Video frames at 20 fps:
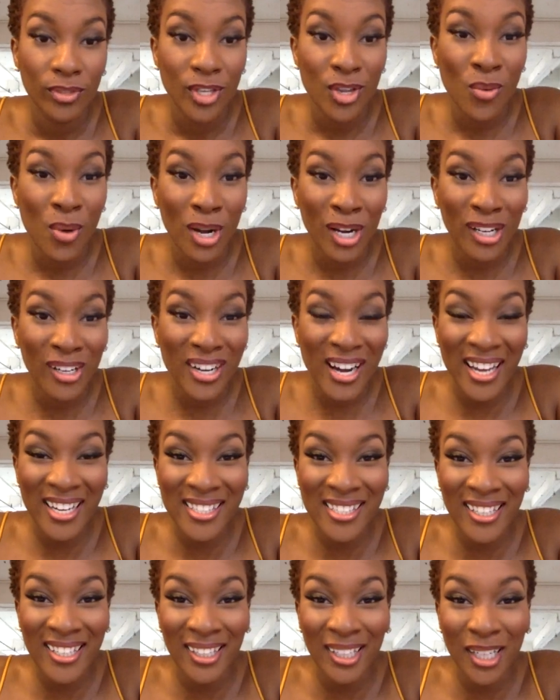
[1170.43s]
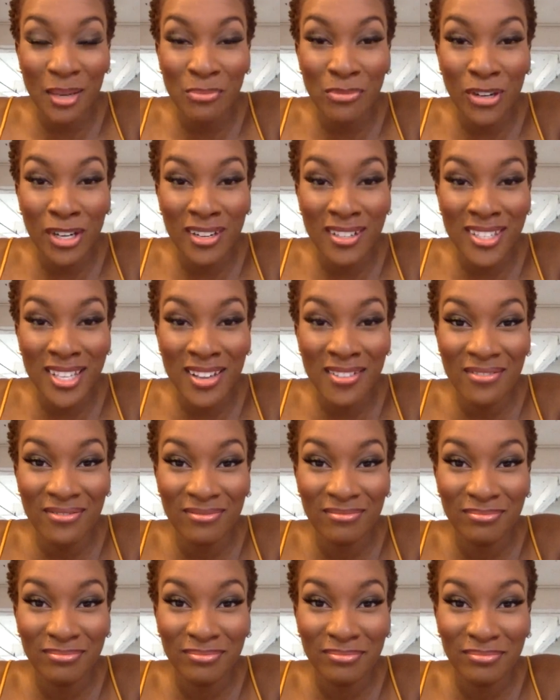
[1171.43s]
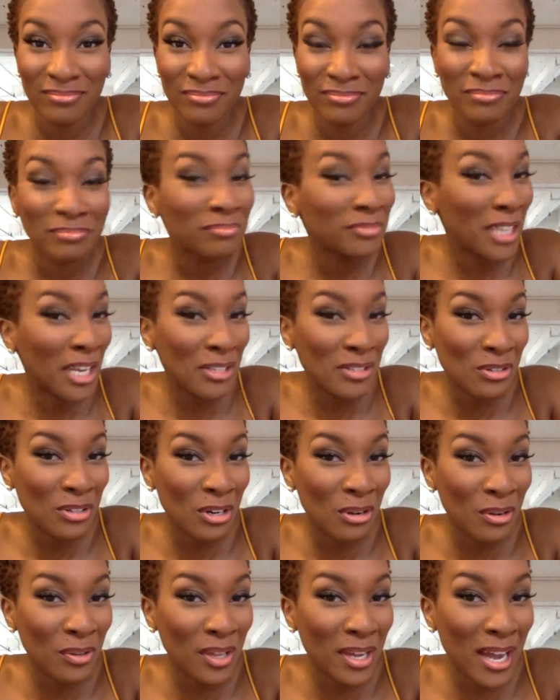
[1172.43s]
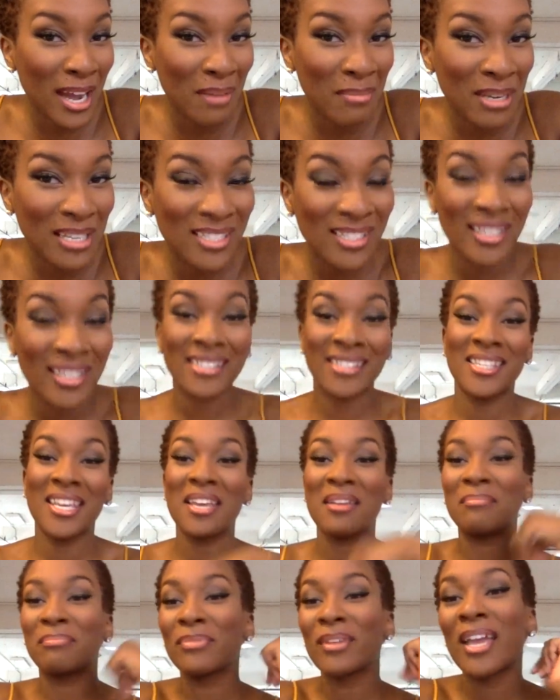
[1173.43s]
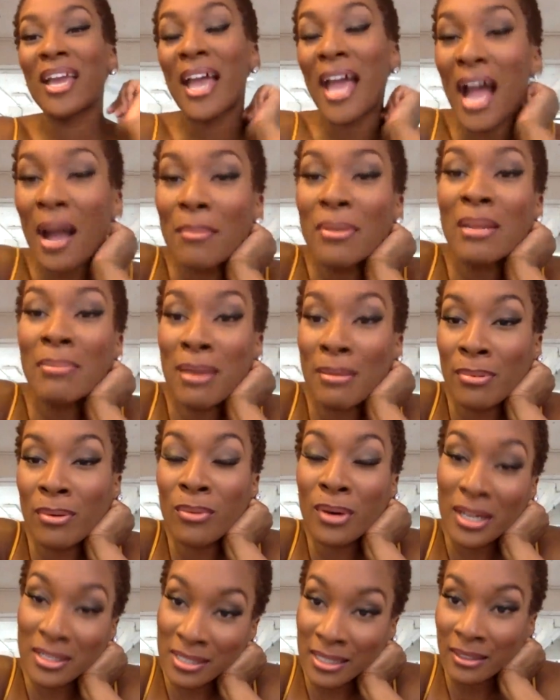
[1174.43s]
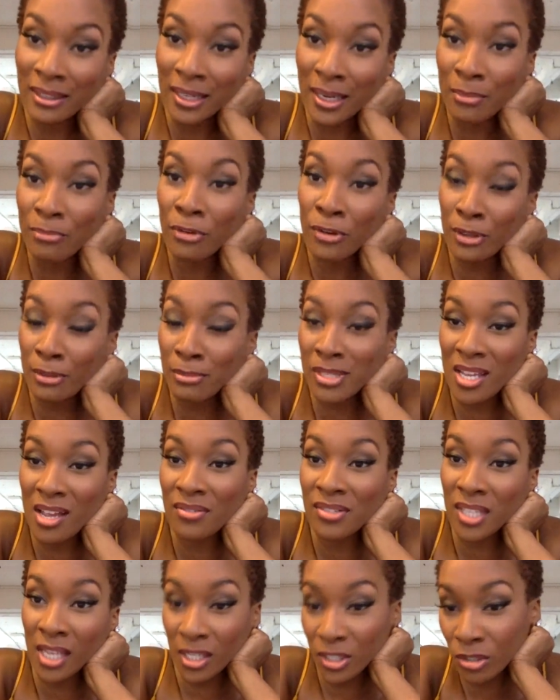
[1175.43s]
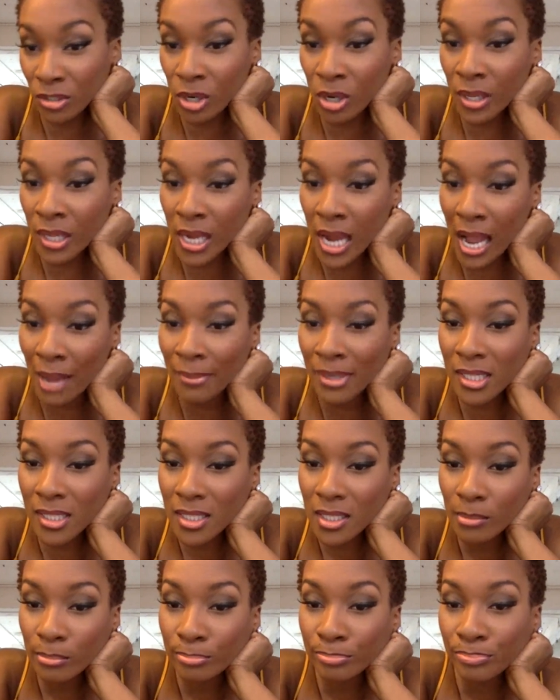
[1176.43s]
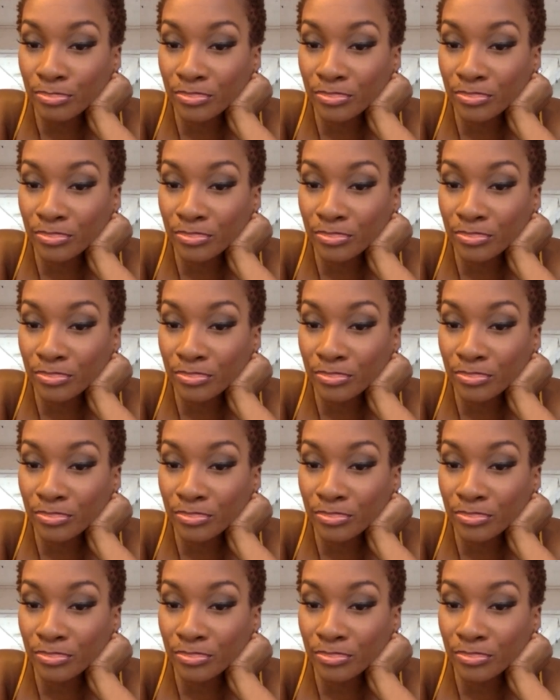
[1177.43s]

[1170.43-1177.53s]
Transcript: Want to learn how to set that up for yourself? Yes or no in the comments. Let's see. How many people want to set that up for themselves? Yes or no in the comments.